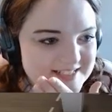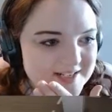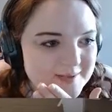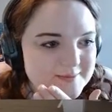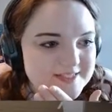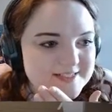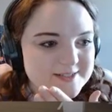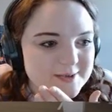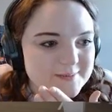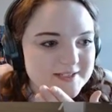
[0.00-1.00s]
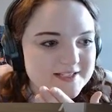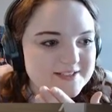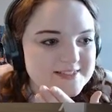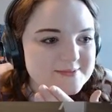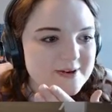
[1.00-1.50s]
it comes in so many
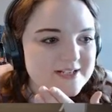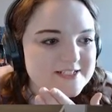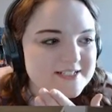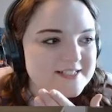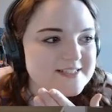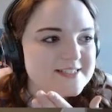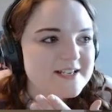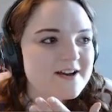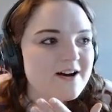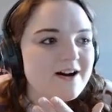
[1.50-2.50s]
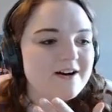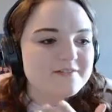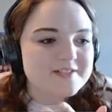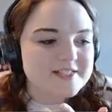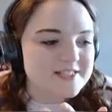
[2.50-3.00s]
good swatches.
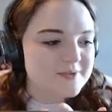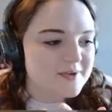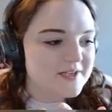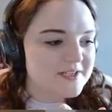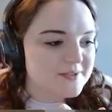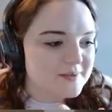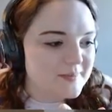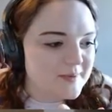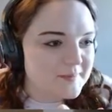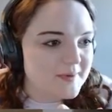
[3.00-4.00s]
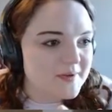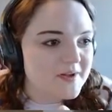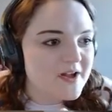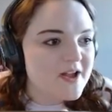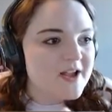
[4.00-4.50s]
Obviously, we're going to do the purple.
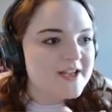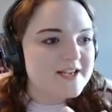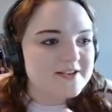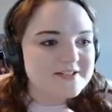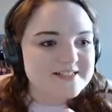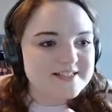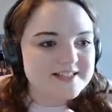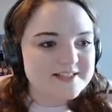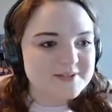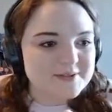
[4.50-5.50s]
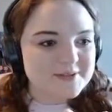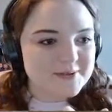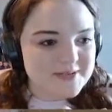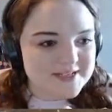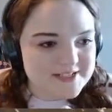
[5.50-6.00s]
Here's the little
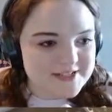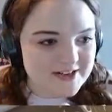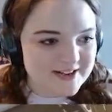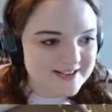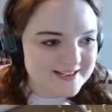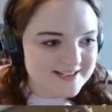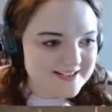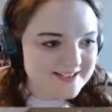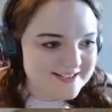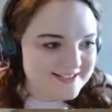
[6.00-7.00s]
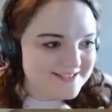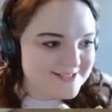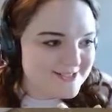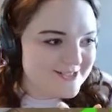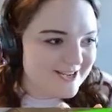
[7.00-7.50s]
toy truck.
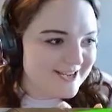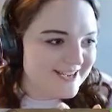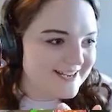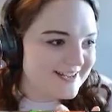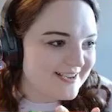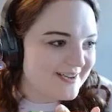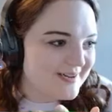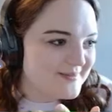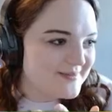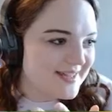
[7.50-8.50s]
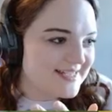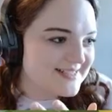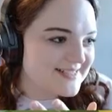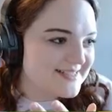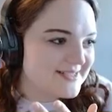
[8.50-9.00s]
Shut up. That
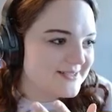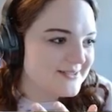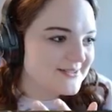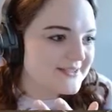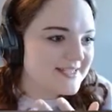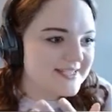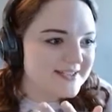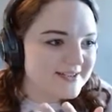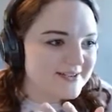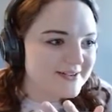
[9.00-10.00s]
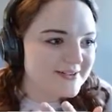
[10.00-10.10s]
is too cute.